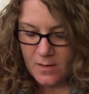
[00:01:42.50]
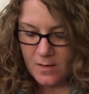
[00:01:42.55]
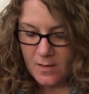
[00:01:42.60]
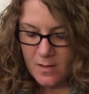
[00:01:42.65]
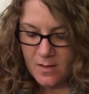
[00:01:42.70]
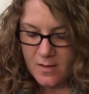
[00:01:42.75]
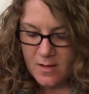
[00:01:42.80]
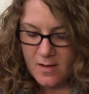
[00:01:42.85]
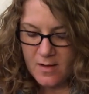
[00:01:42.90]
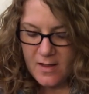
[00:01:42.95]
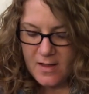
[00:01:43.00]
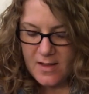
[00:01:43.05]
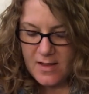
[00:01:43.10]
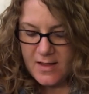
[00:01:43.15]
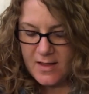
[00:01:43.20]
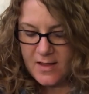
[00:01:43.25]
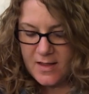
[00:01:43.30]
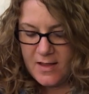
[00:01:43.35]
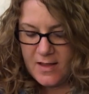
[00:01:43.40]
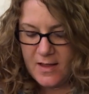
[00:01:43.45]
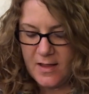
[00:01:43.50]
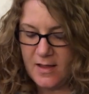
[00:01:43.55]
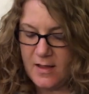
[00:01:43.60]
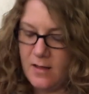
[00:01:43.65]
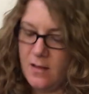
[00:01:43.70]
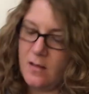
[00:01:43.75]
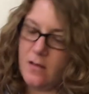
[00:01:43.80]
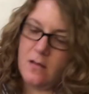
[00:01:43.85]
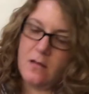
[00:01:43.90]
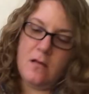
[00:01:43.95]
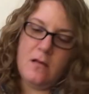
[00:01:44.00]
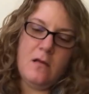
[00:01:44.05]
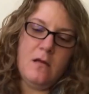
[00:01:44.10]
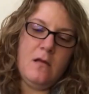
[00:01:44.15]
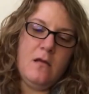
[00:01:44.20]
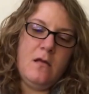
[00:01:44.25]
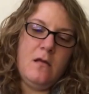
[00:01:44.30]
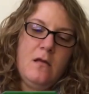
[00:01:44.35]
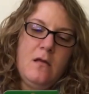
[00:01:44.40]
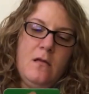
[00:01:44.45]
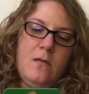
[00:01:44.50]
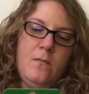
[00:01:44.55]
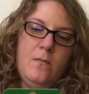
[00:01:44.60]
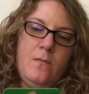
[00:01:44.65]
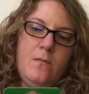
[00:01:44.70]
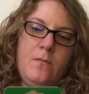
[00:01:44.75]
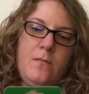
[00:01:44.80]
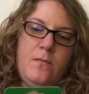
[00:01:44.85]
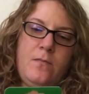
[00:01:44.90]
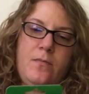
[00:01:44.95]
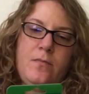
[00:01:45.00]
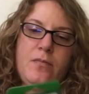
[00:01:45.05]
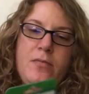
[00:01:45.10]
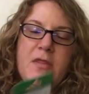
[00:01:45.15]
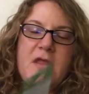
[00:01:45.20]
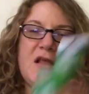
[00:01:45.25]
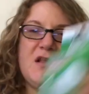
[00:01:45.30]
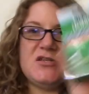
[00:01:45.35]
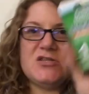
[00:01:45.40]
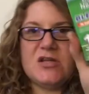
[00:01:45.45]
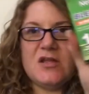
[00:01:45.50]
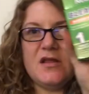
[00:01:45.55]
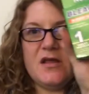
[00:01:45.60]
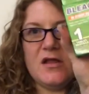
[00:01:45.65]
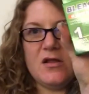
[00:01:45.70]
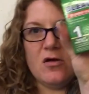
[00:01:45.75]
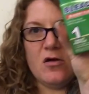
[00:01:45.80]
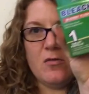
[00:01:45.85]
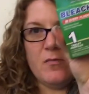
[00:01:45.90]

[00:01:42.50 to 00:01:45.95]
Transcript: I got a bleach cleaner.